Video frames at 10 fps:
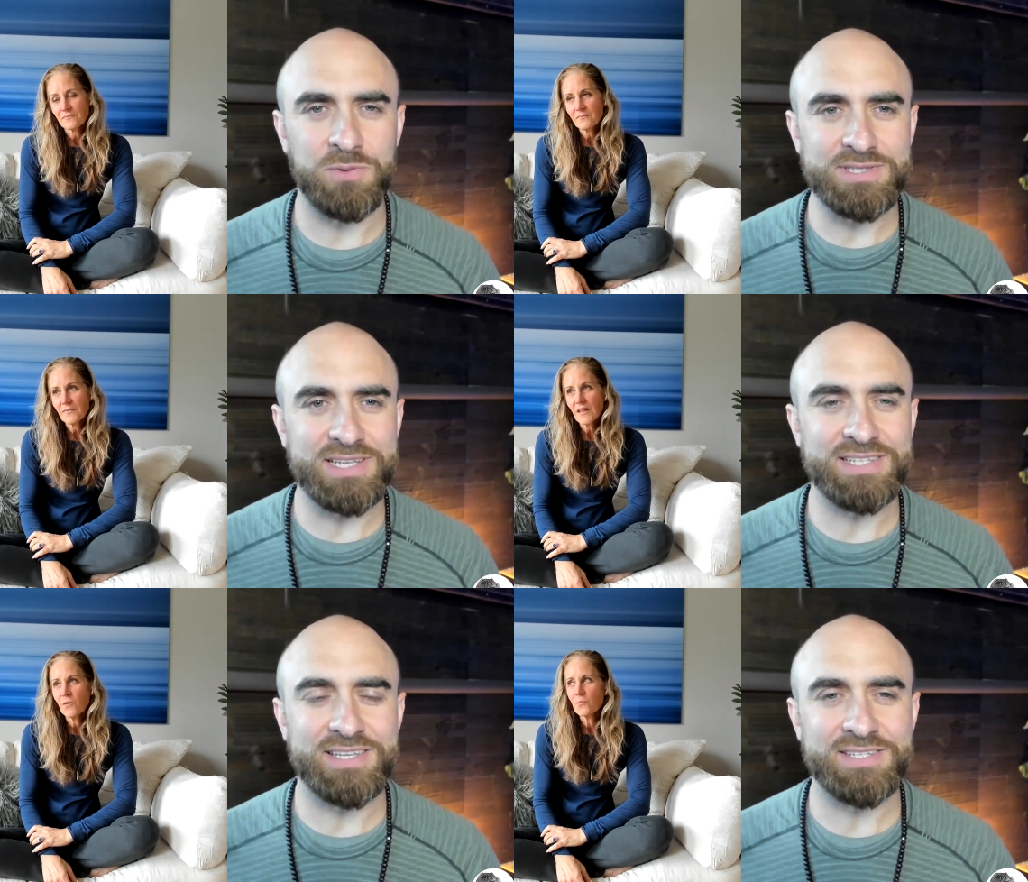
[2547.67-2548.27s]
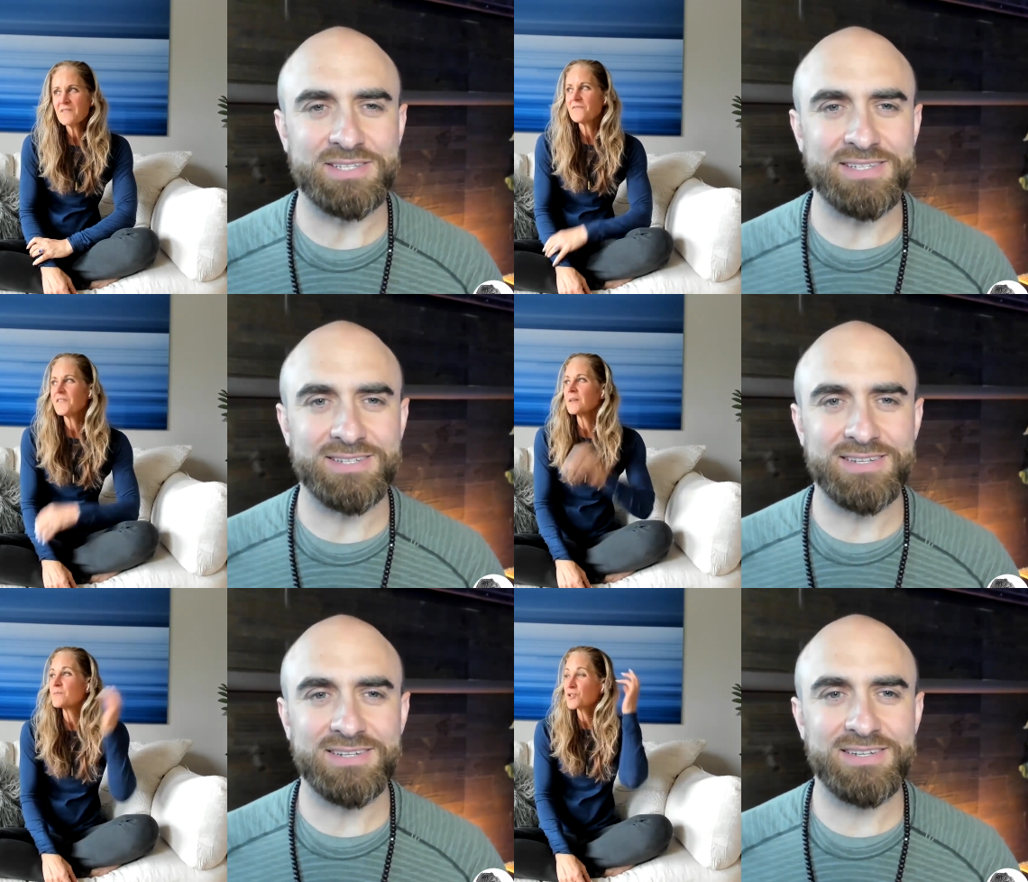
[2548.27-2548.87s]
Speaker 1: seasons?
Speaker 2: We
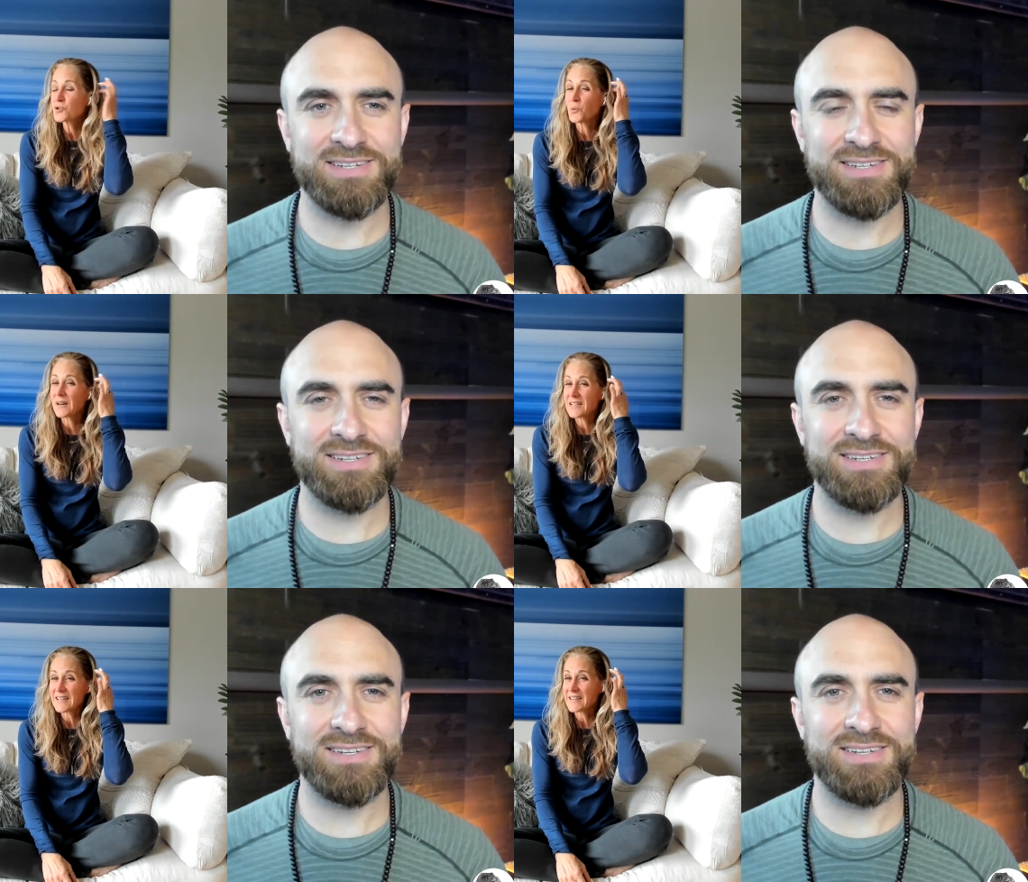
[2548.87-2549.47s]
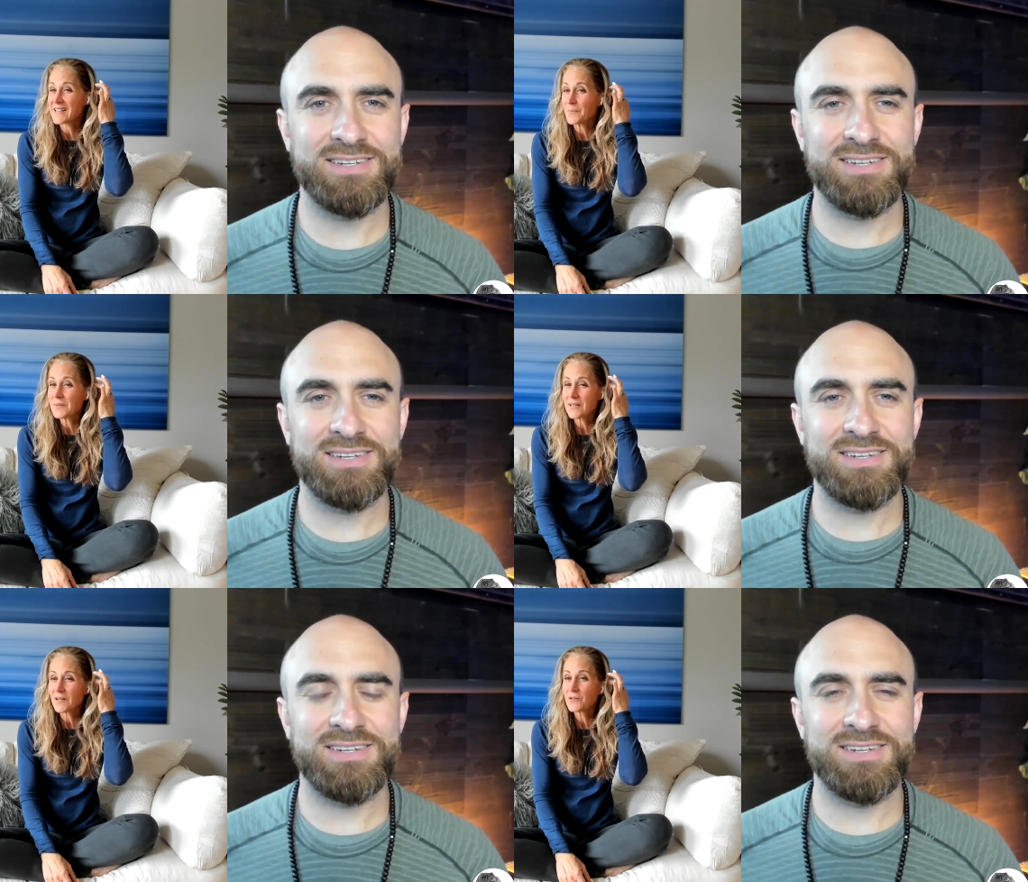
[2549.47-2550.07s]
filmed 26
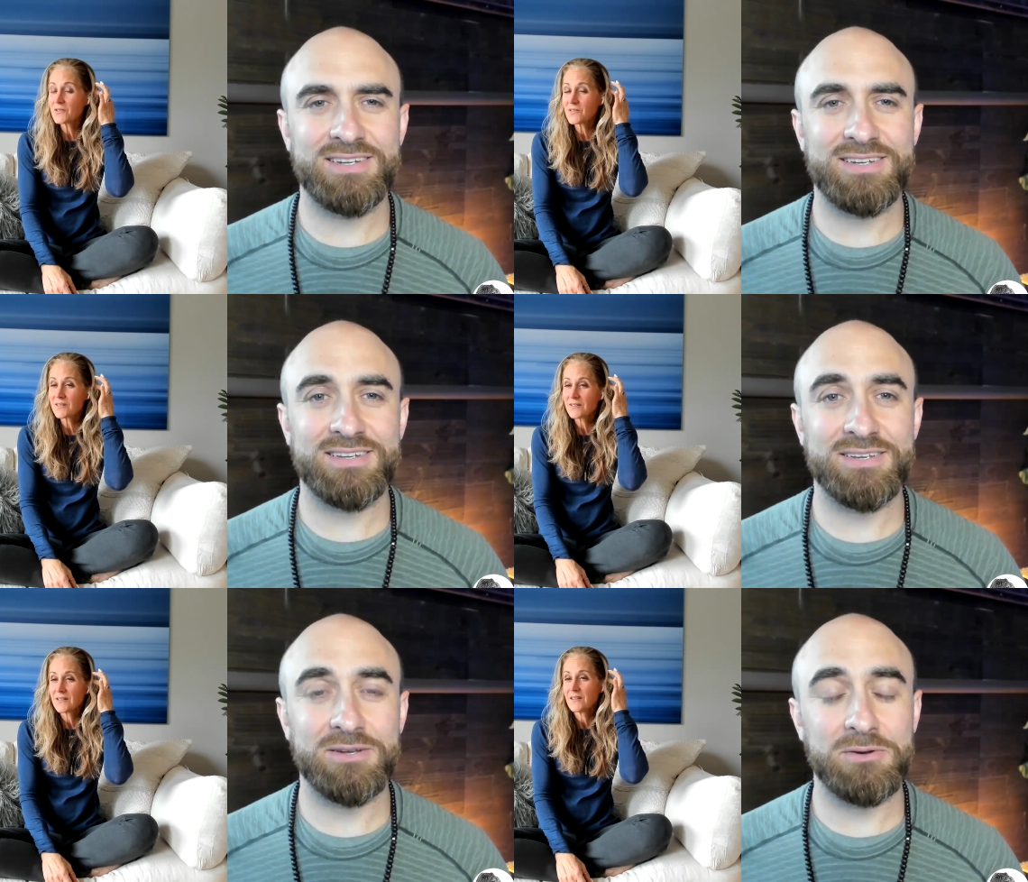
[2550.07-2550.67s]
episodes.